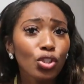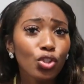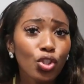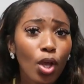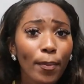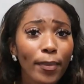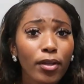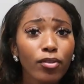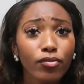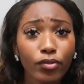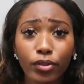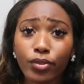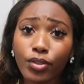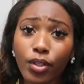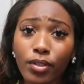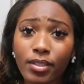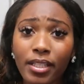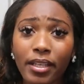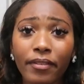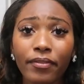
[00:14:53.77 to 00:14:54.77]
Don't mean rude,
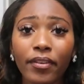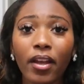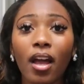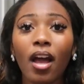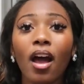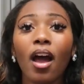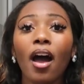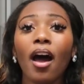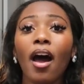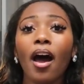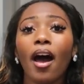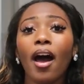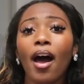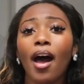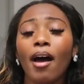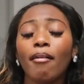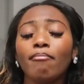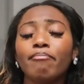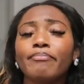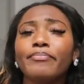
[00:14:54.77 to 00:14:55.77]
Joseph.
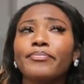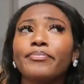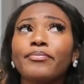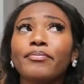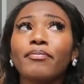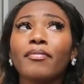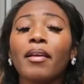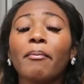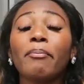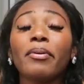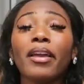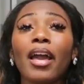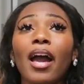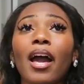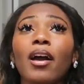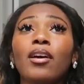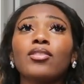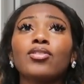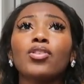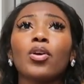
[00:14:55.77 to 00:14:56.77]

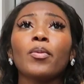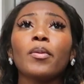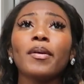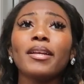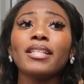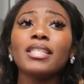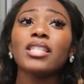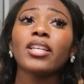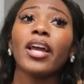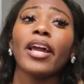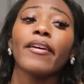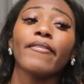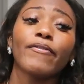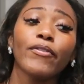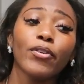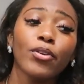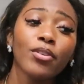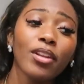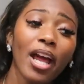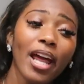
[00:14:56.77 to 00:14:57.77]
Yeah, so we went to get
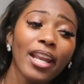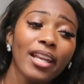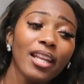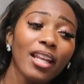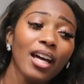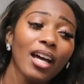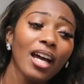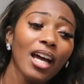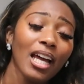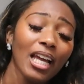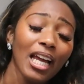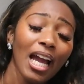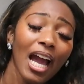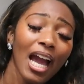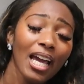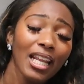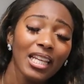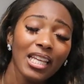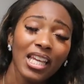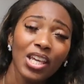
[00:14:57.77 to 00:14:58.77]
food and I
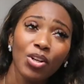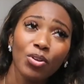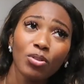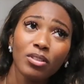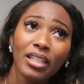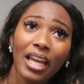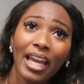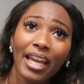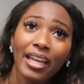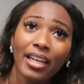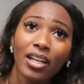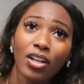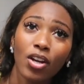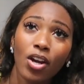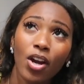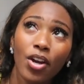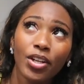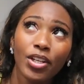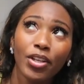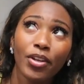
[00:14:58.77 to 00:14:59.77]
hadn't eaten all day,
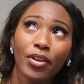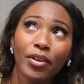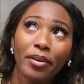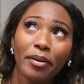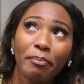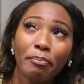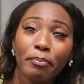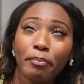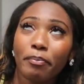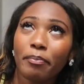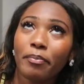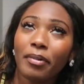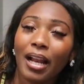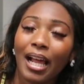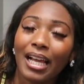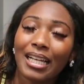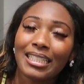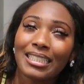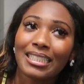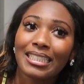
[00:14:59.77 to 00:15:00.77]
only
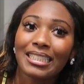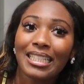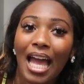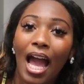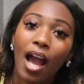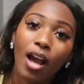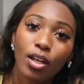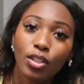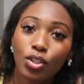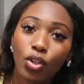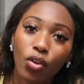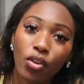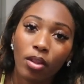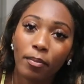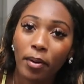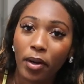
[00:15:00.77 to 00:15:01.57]
like snacks on the